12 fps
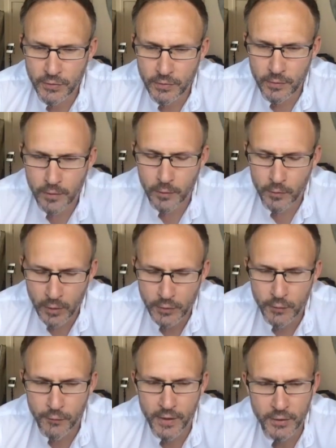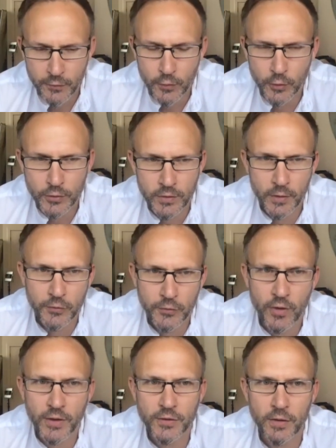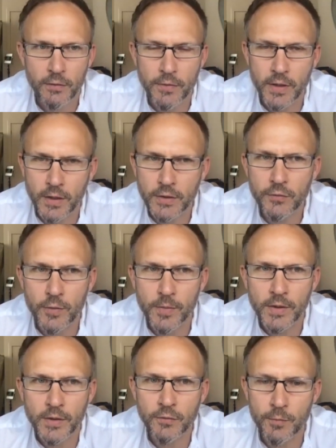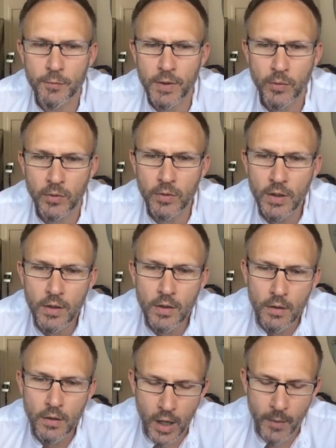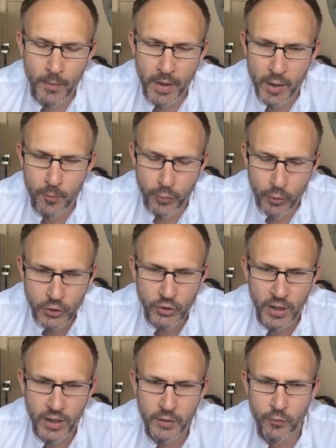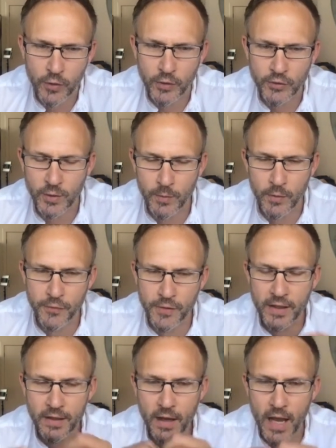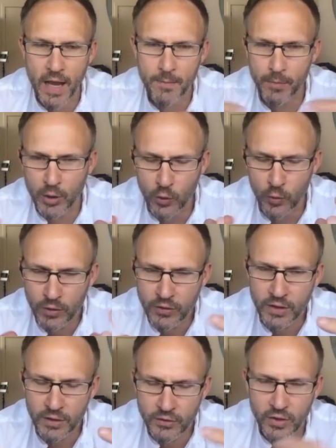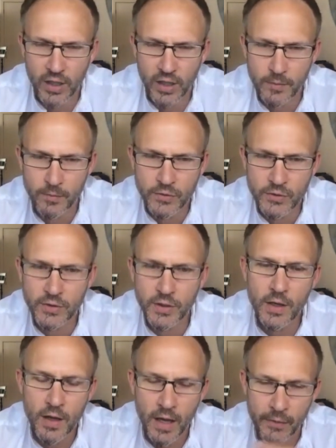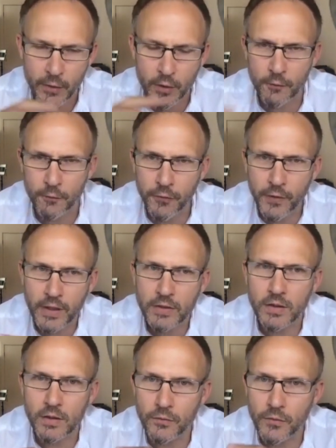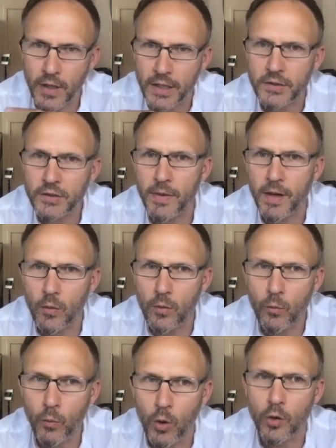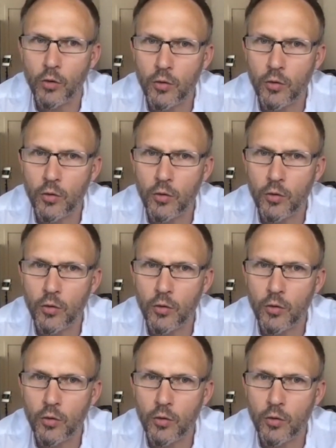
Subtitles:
that lots of things have caused a lot of stress over the last few months for people. And I appreciate that some of the ambiguity at times and the conflicting advice about what